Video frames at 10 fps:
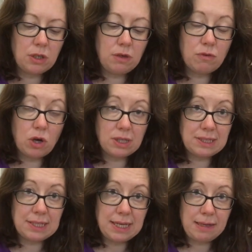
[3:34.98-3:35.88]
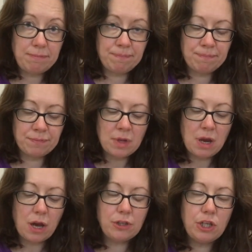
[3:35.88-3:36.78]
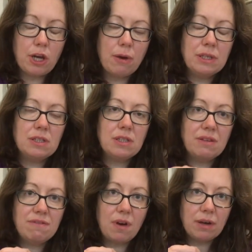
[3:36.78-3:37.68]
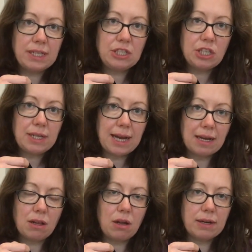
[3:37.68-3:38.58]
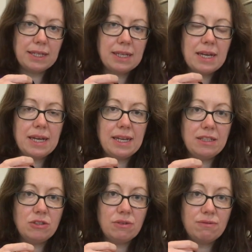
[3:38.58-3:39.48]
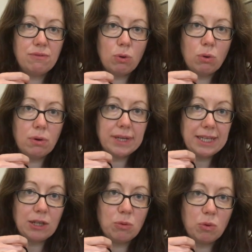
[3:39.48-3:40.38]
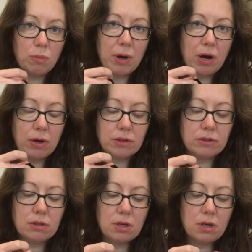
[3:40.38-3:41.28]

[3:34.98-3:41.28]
You've got a seam and you're going to divide your neckline into 4 equal parts.